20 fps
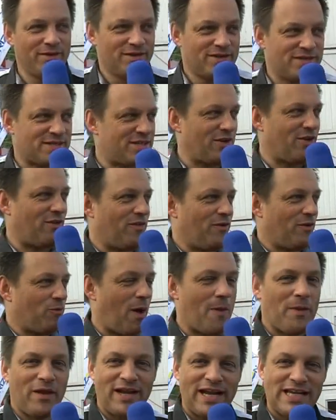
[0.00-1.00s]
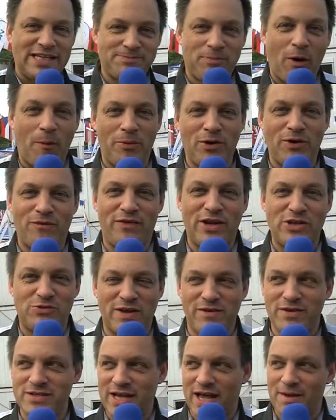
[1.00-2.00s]
Still one of the least popular features
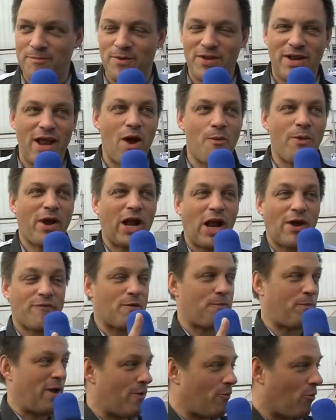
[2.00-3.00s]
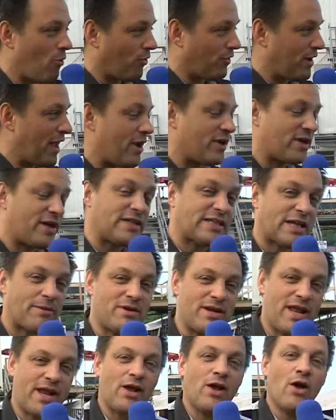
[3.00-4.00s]
ever done, but no, we're going to go for a pit walk. Now, you're going to say,
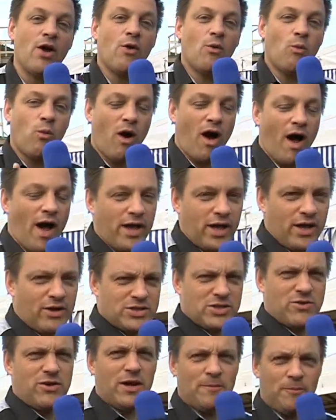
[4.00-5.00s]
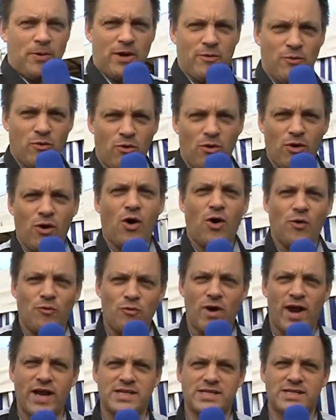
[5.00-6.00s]
Nick, why are you doing a pit walk on
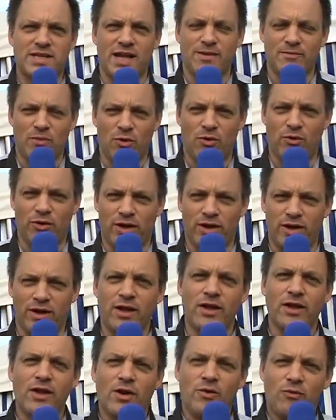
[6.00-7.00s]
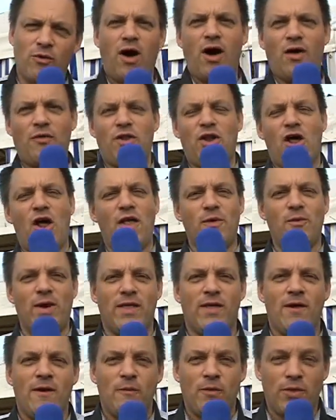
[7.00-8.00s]
race day morning rather than early in the week?
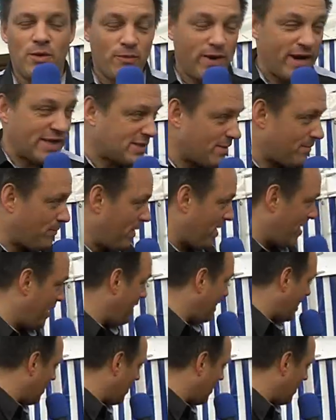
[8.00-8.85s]
Well, the reason being,